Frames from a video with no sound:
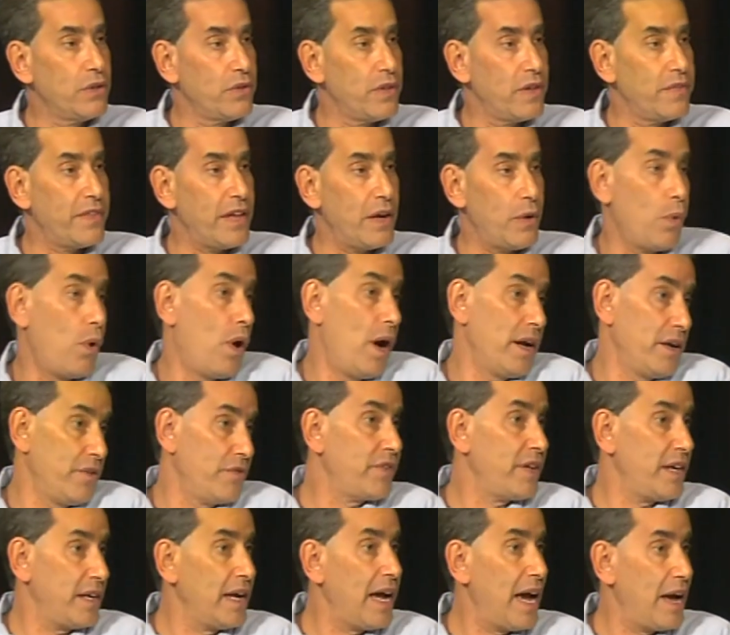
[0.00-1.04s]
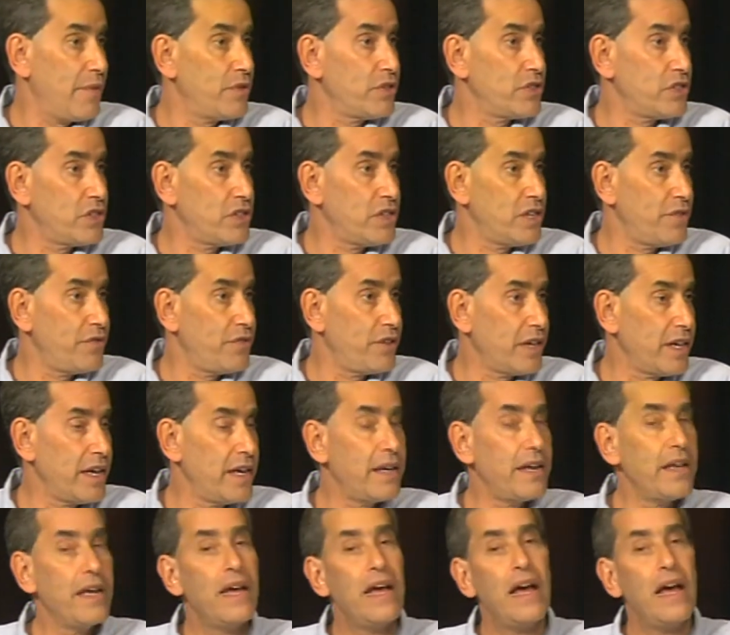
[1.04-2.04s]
that they want if they have their certificate.